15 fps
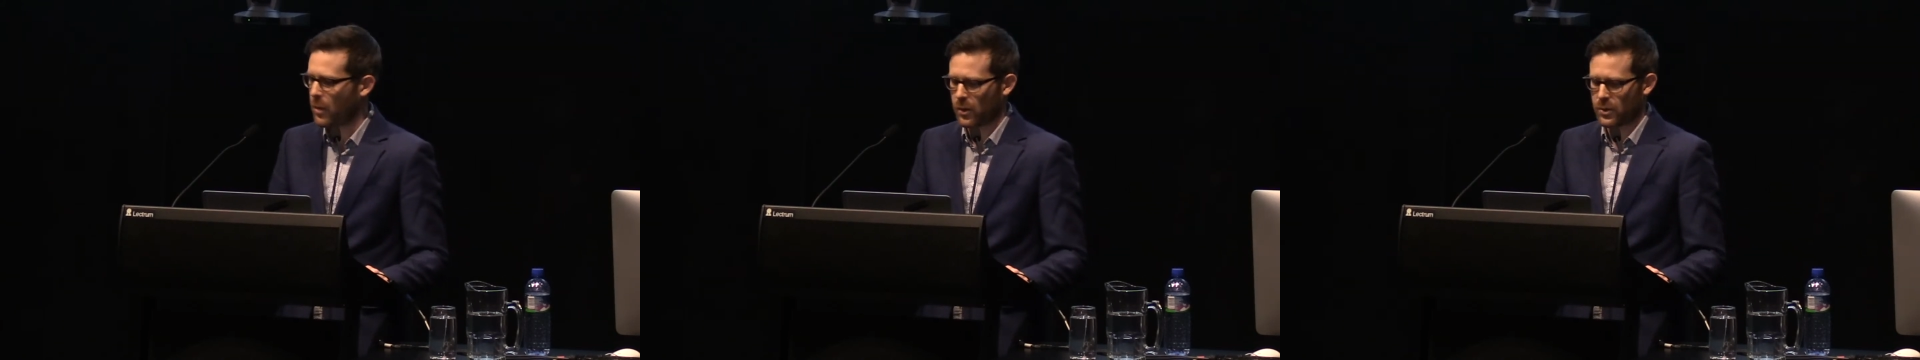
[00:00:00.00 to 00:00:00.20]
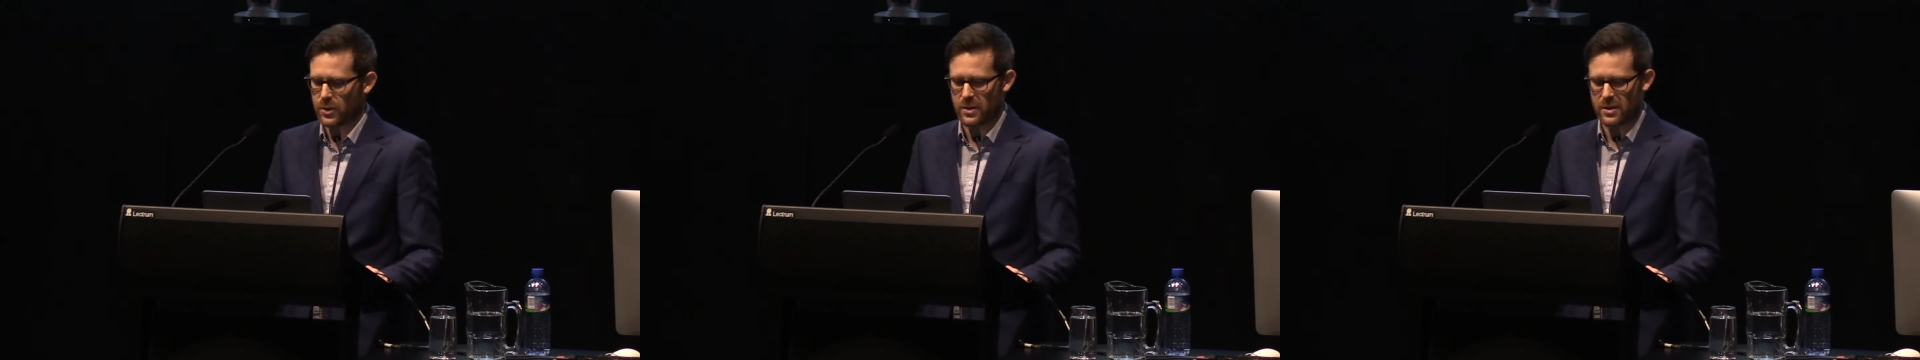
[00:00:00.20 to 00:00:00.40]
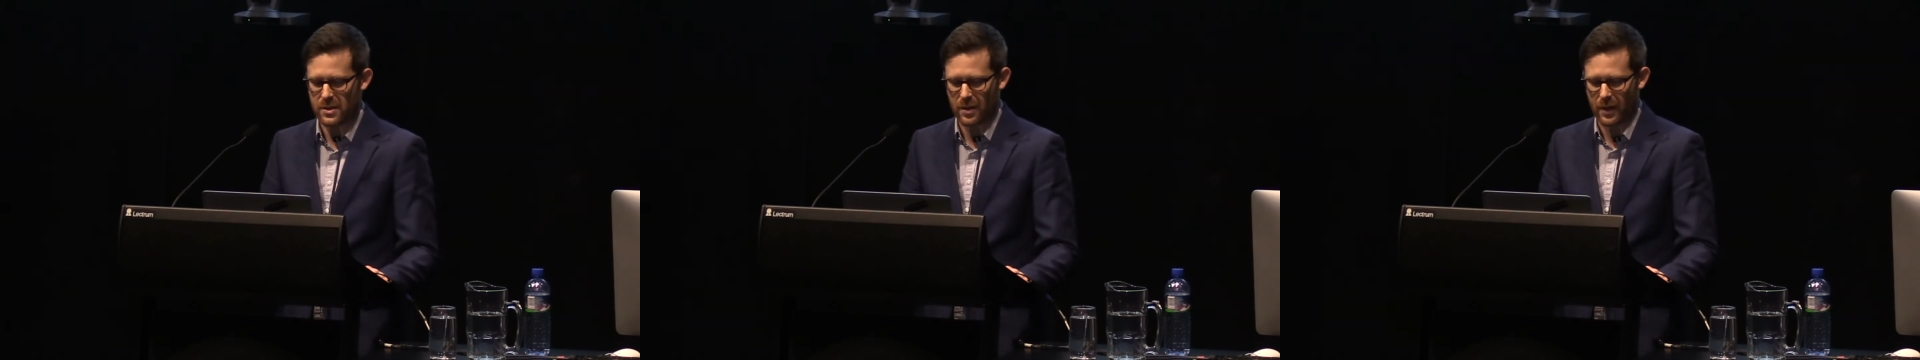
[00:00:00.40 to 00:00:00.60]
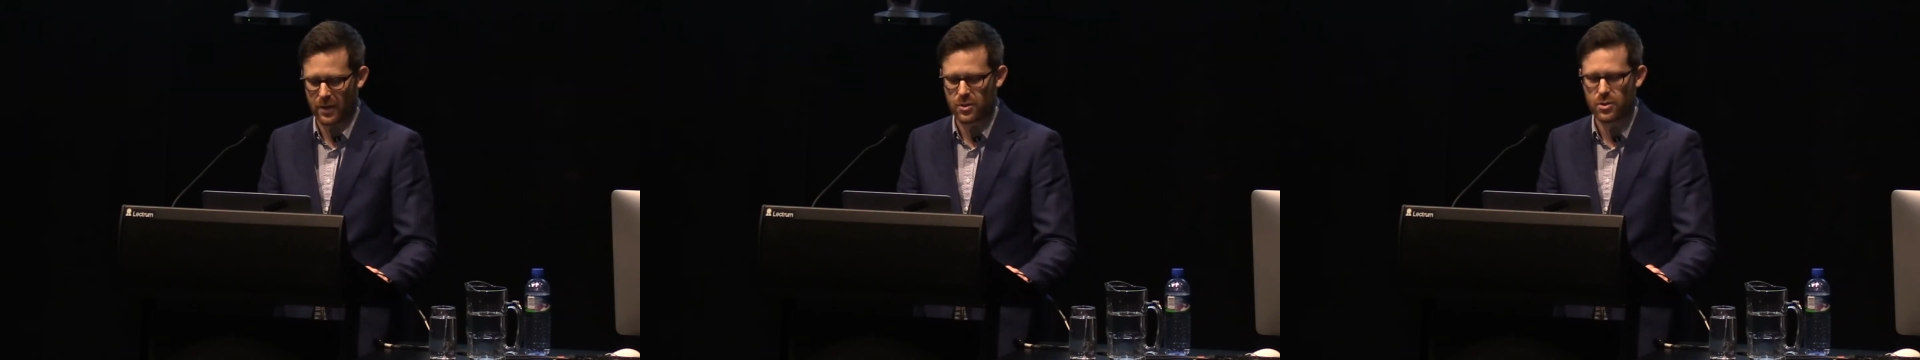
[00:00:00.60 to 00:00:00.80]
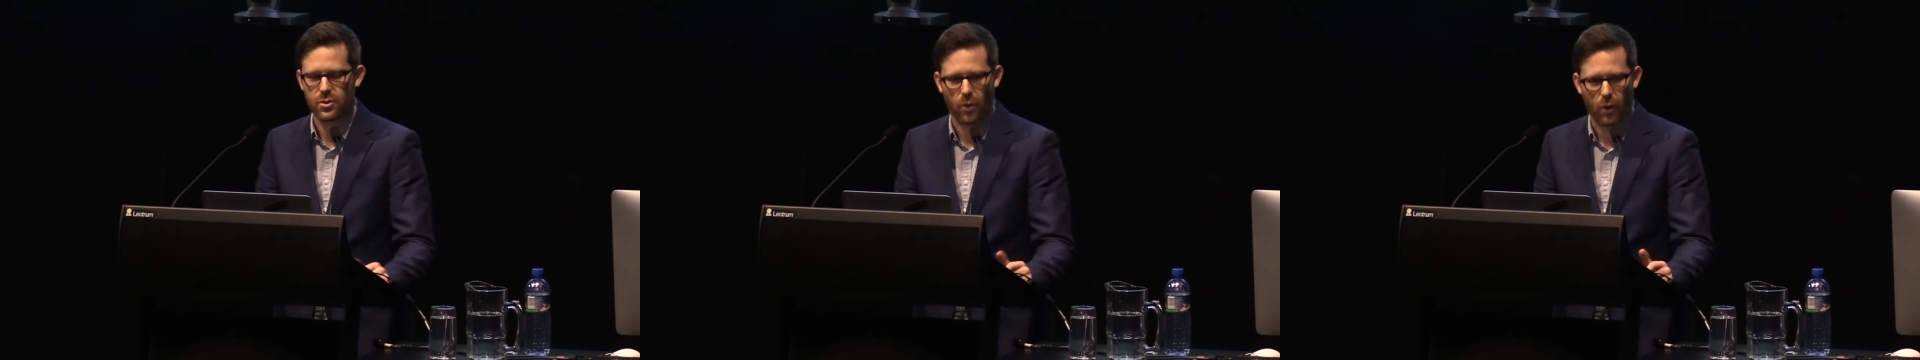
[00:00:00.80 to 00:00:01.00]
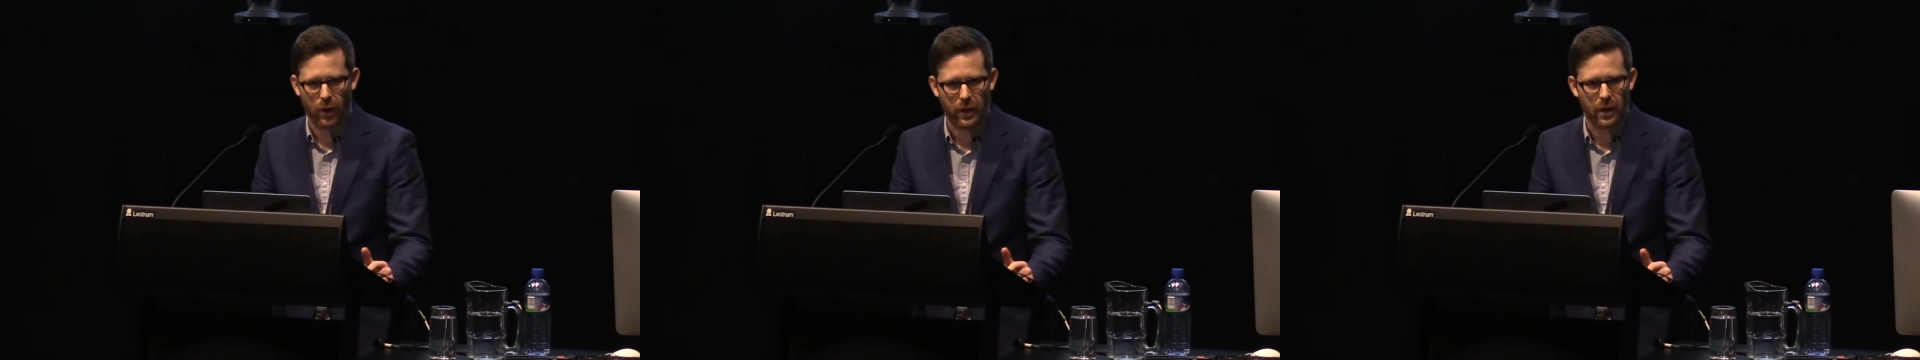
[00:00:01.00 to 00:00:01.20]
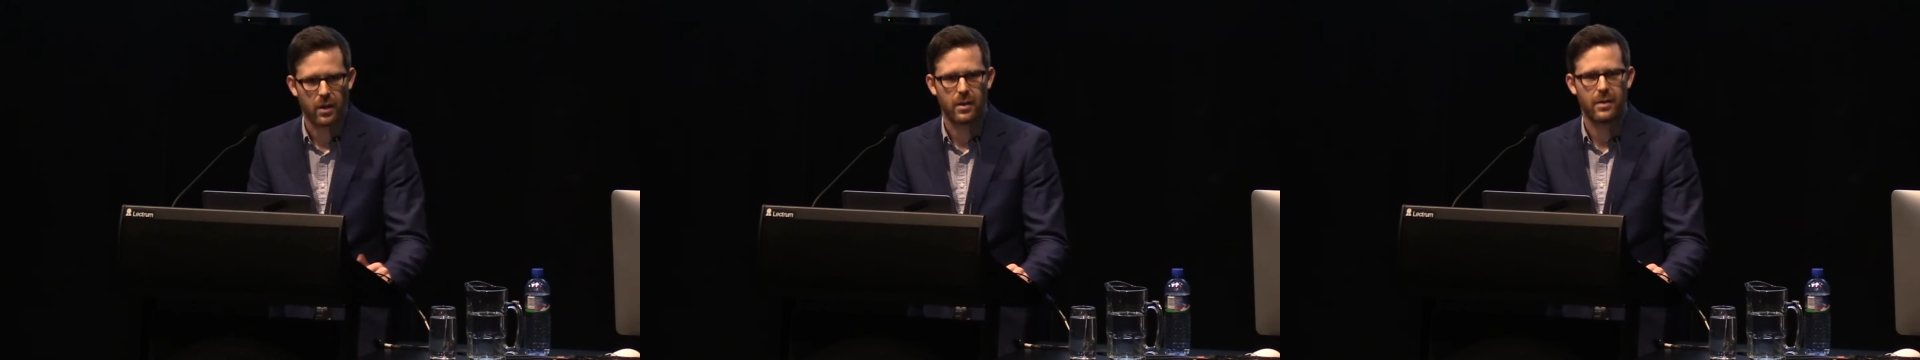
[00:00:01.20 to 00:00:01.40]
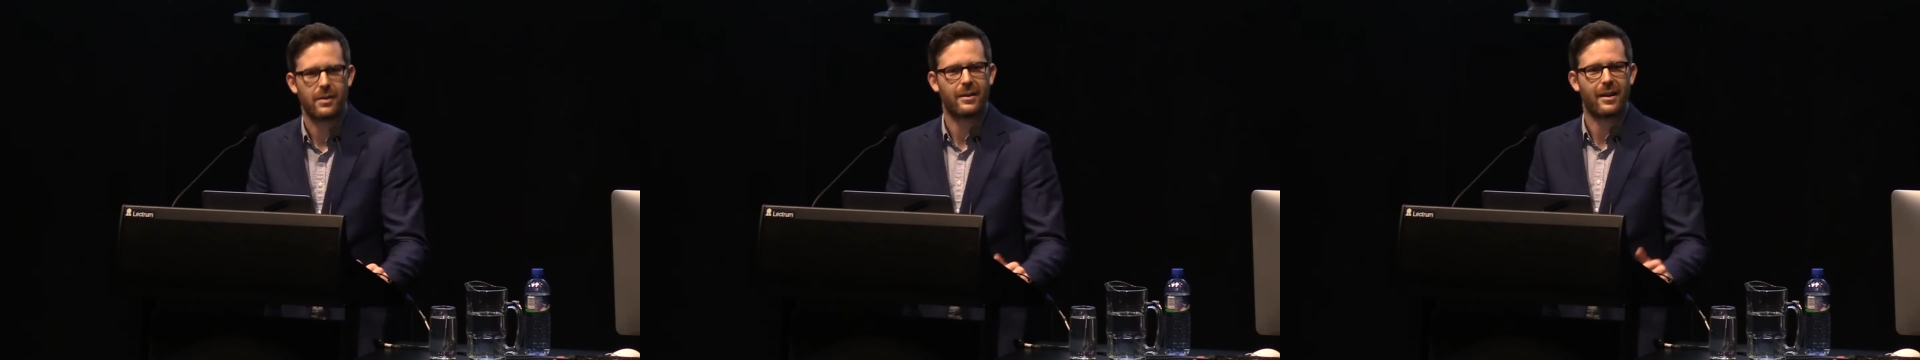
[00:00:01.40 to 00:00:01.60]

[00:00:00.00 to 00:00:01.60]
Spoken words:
emotions like joy,